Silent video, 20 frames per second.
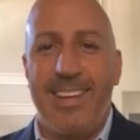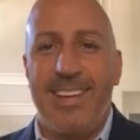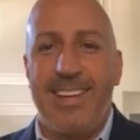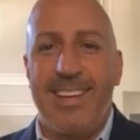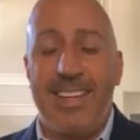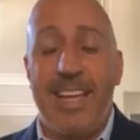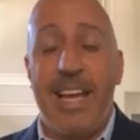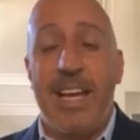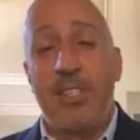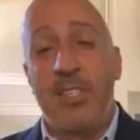
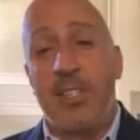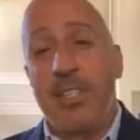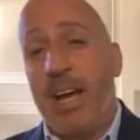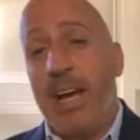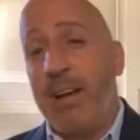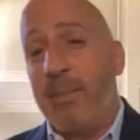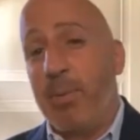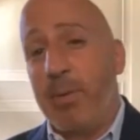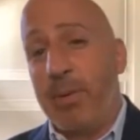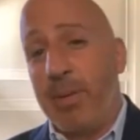Yes,
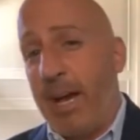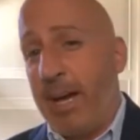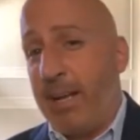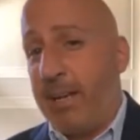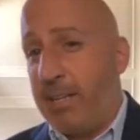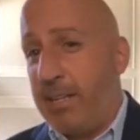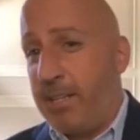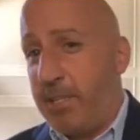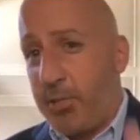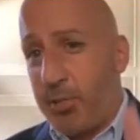but not
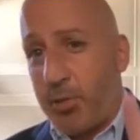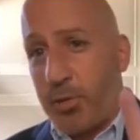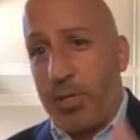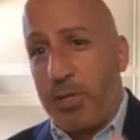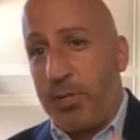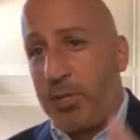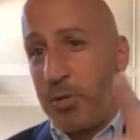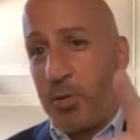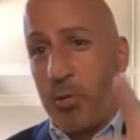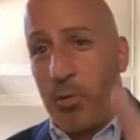in his
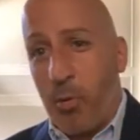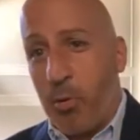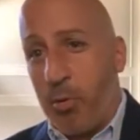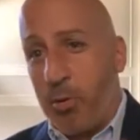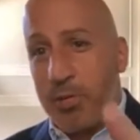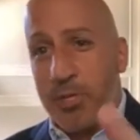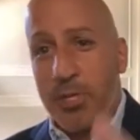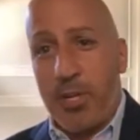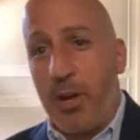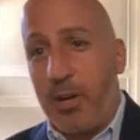traditional
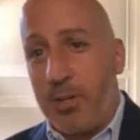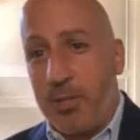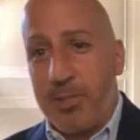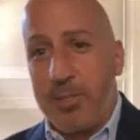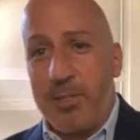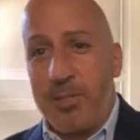orange color.